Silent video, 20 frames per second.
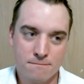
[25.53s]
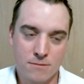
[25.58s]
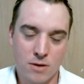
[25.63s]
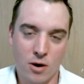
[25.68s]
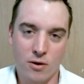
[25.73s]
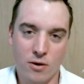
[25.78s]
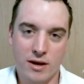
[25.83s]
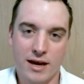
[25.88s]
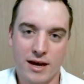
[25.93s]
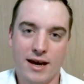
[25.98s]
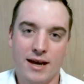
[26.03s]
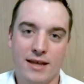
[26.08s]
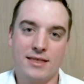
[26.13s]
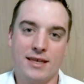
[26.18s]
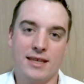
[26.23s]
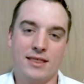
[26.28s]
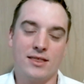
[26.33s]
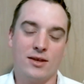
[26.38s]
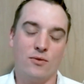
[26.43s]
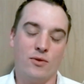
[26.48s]
Okay, I
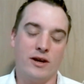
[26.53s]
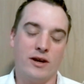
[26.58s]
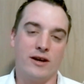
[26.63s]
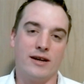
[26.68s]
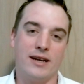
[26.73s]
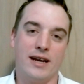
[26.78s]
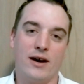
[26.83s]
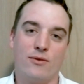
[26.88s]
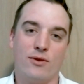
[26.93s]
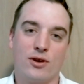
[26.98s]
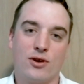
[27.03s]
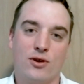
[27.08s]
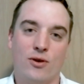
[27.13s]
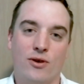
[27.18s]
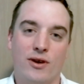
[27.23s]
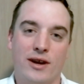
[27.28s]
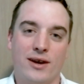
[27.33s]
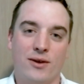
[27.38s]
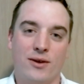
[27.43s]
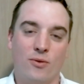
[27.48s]
think that we are now
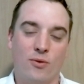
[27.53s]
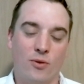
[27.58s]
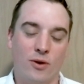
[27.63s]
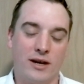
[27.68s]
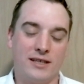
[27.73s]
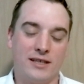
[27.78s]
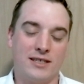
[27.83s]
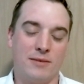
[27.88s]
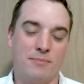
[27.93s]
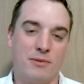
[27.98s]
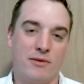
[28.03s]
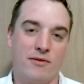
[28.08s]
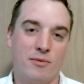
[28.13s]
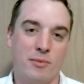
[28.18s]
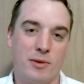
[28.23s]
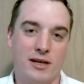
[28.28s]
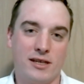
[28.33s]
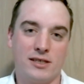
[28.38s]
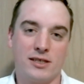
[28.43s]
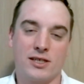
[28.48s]
recording. What is up,
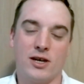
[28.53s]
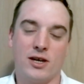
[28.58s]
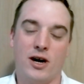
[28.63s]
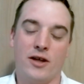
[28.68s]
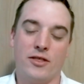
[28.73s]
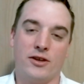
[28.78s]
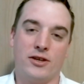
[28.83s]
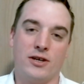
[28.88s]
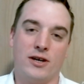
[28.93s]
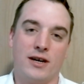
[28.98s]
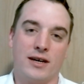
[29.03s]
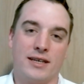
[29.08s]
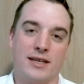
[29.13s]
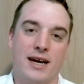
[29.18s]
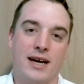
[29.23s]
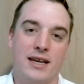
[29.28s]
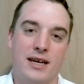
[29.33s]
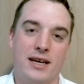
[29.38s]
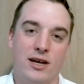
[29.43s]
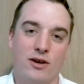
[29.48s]
everybody? Scott the Dog
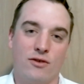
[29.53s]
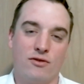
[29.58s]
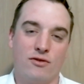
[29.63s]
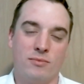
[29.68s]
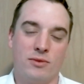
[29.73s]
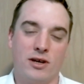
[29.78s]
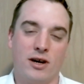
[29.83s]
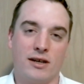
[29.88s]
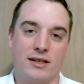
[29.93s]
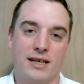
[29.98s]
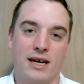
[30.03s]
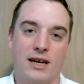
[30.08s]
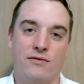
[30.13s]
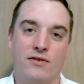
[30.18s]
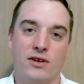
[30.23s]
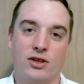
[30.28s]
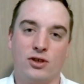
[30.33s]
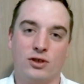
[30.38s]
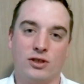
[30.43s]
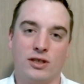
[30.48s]
Dad here from
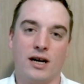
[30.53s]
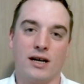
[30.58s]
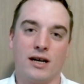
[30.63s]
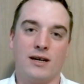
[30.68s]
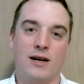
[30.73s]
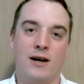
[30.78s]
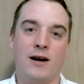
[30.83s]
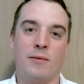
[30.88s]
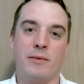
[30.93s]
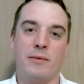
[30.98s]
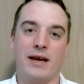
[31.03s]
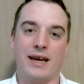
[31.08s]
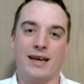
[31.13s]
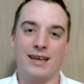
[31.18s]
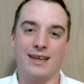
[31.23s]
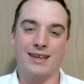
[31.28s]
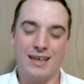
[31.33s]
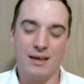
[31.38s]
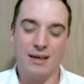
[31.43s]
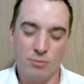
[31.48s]
DogDadOfficial.com
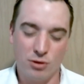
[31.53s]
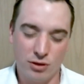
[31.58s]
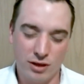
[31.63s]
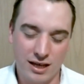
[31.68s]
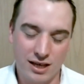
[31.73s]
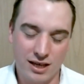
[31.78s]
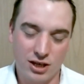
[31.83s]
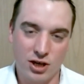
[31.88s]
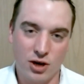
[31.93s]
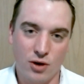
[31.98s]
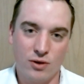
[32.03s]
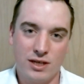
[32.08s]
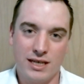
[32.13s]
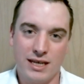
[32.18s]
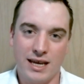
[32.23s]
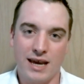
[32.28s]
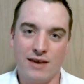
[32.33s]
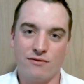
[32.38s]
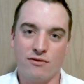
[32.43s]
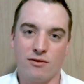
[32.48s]
and Kimberly
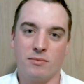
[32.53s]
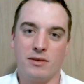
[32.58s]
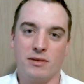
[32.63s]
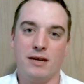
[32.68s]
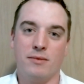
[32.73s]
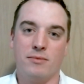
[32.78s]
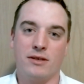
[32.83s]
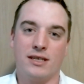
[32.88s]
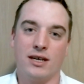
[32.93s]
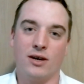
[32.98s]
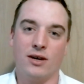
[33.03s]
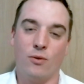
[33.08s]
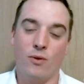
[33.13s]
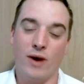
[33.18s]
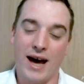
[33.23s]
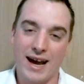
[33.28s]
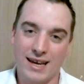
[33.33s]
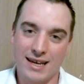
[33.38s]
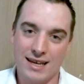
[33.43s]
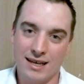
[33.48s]
Gauthier from
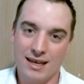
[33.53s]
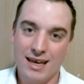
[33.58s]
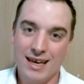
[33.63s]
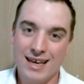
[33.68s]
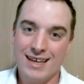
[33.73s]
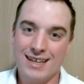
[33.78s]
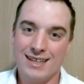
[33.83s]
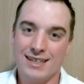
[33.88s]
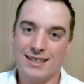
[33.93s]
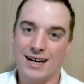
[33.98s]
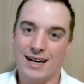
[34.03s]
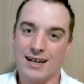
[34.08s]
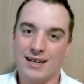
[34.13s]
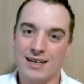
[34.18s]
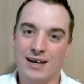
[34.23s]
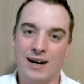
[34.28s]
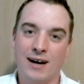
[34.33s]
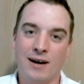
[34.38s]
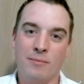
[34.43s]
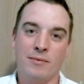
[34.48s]

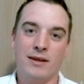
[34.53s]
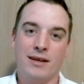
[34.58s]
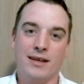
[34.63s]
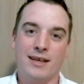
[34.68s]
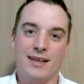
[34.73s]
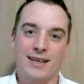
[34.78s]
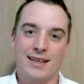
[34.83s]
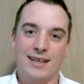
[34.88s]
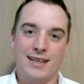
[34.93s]
KeepTheTailWagging.com.